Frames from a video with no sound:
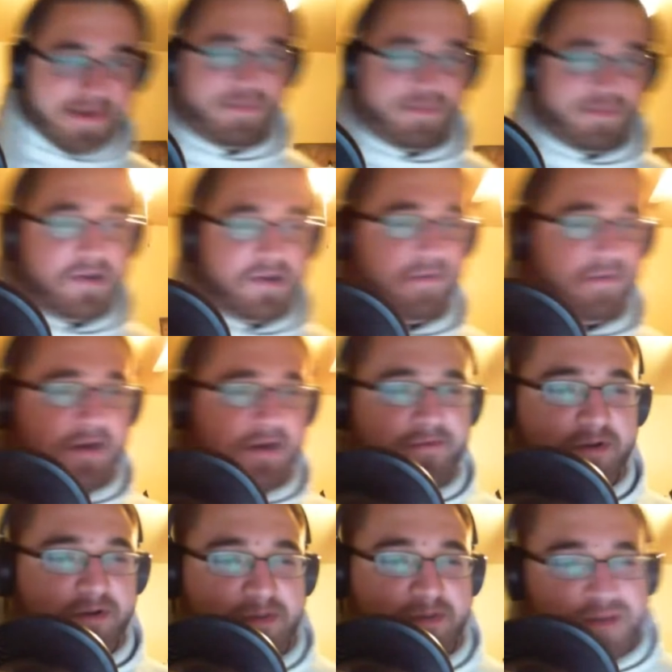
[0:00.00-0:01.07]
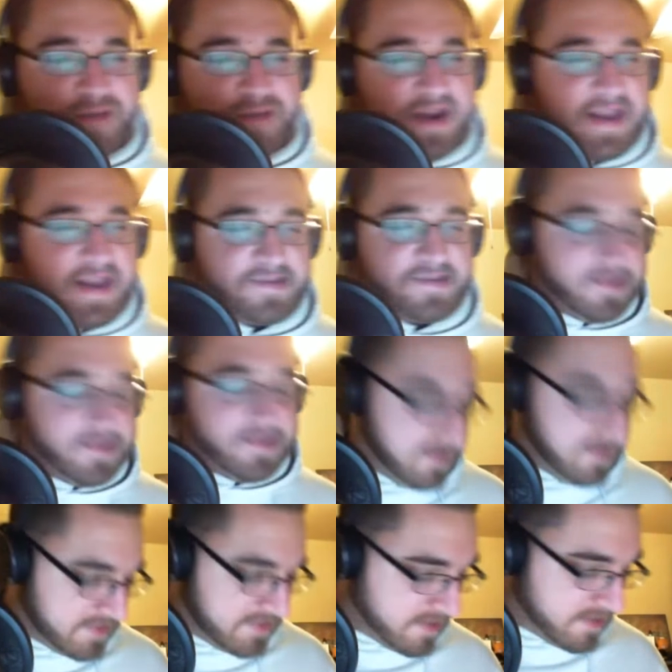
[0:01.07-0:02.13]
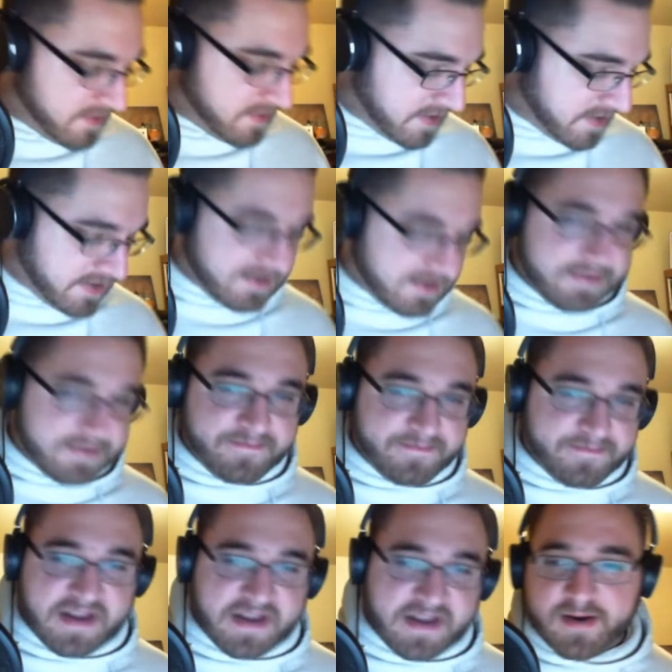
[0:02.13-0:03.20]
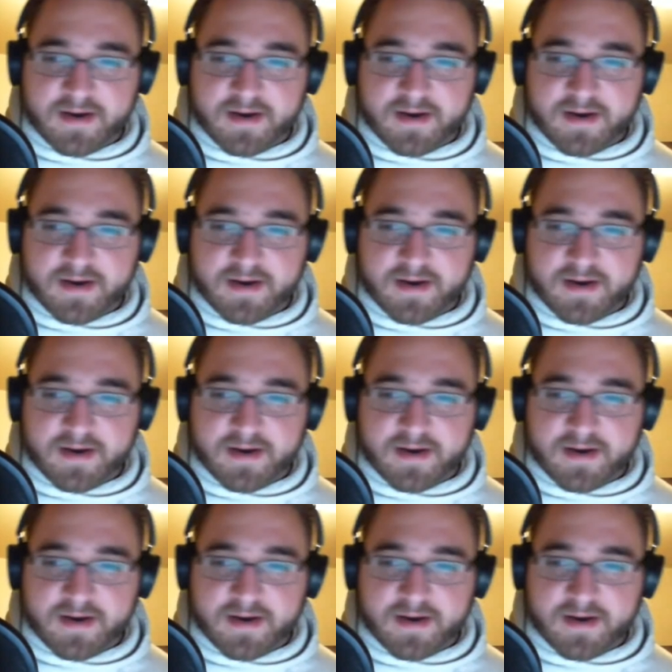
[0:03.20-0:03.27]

off during the podcast, so not gonna.